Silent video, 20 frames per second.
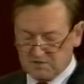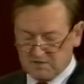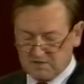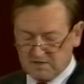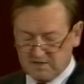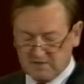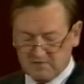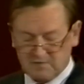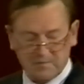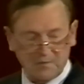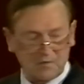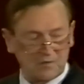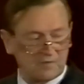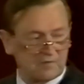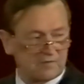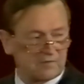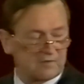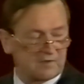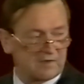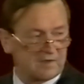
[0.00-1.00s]
in
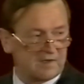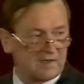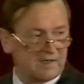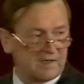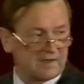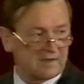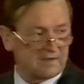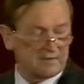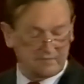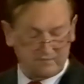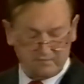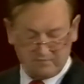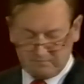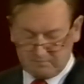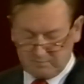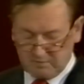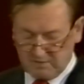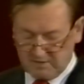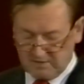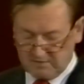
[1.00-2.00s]
exports regardless of
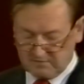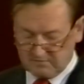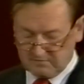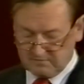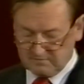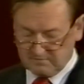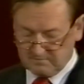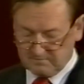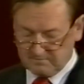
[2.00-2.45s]
price.